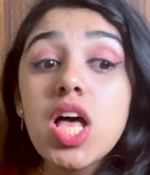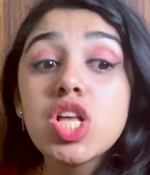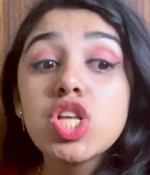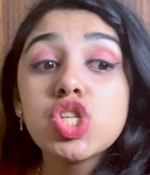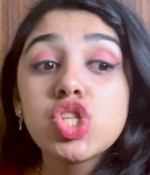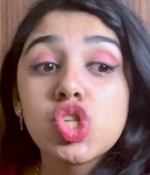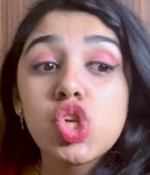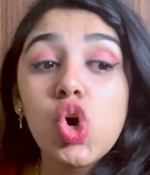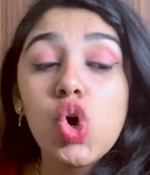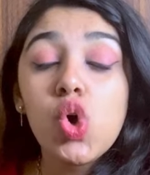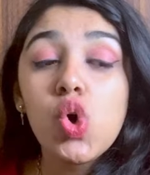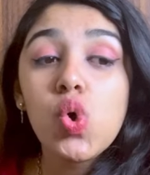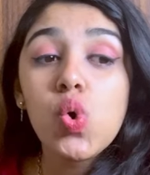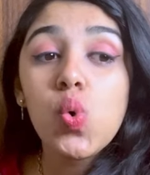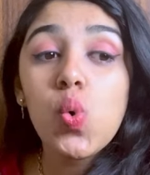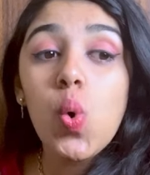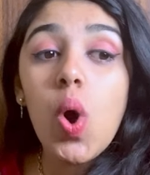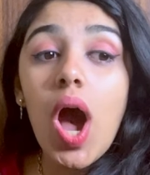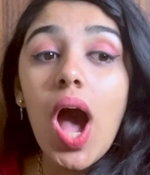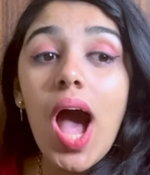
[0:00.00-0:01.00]

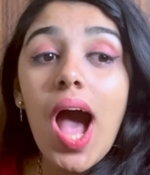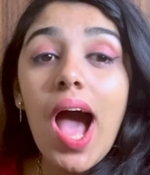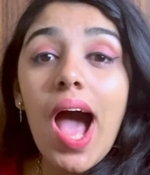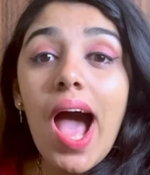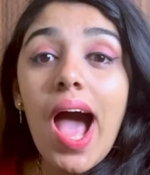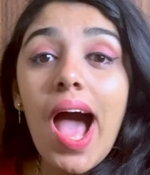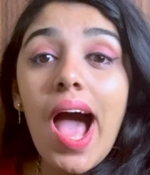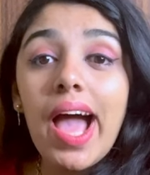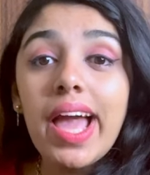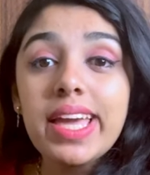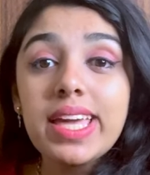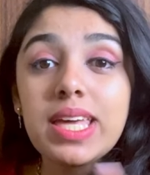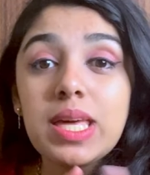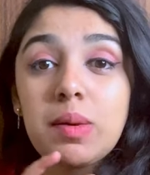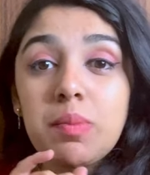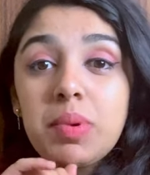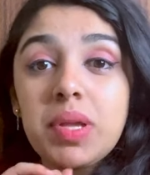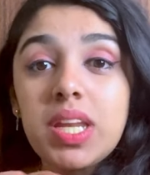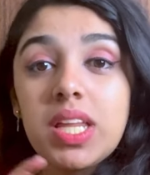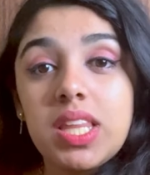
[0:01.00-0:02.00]
So I
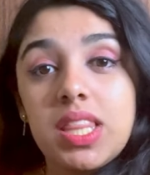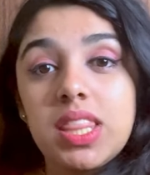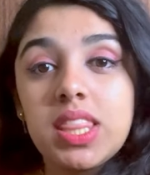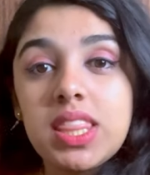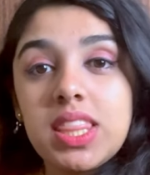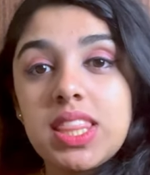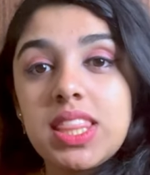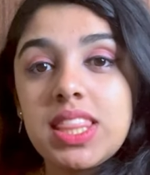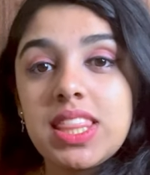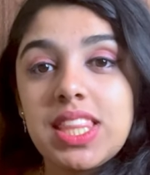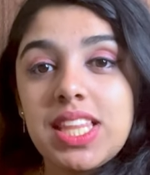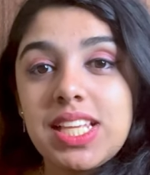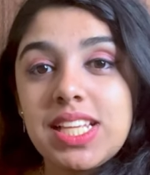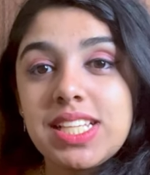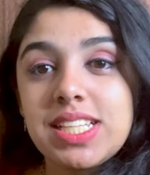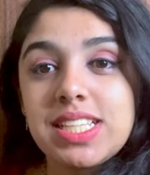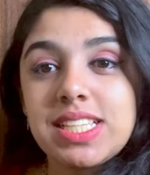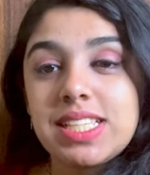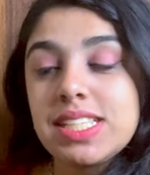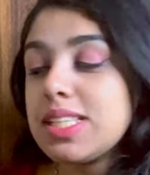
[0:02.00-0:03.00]
keep it in
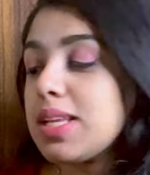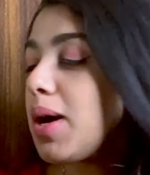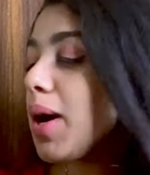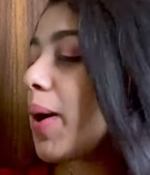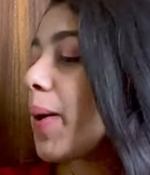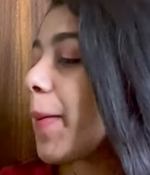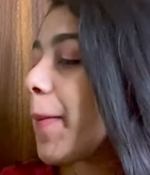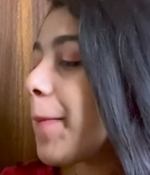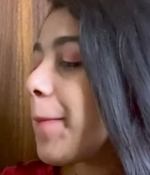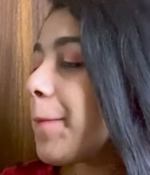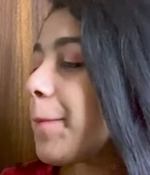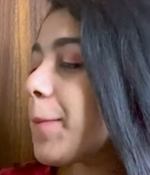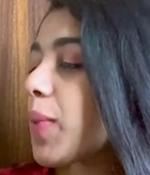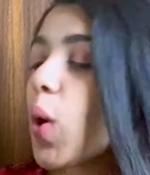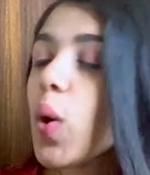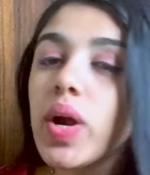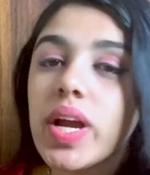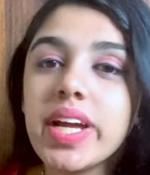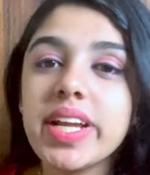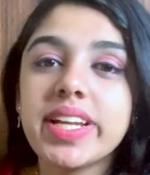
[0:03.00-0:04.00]
this
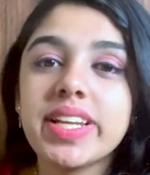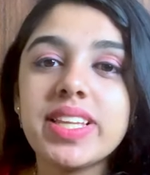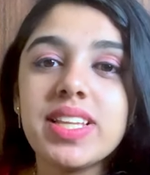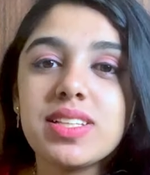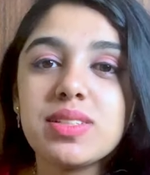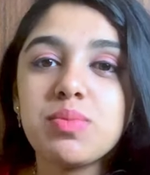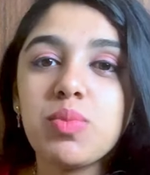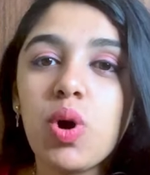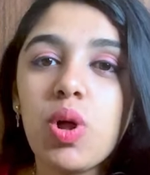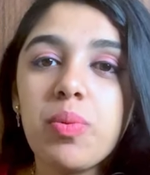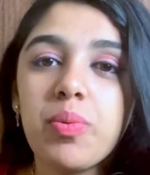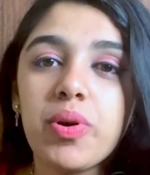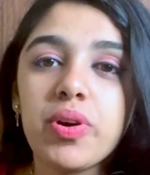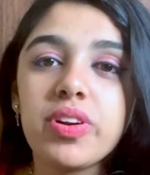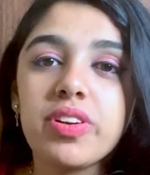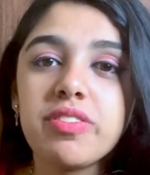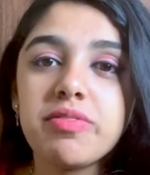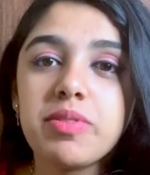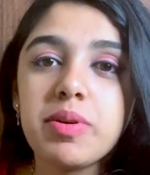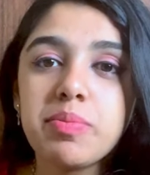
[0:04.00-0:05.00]
pocket, the small
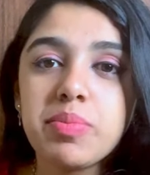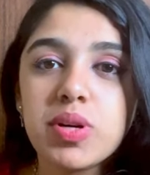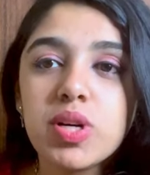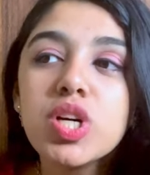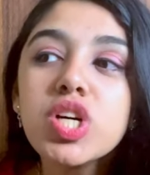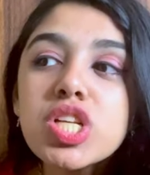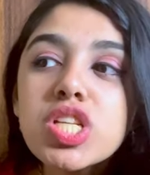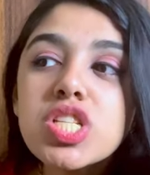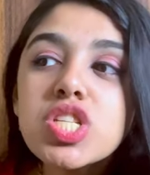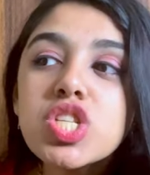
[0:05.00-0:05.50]
pocket of my purse.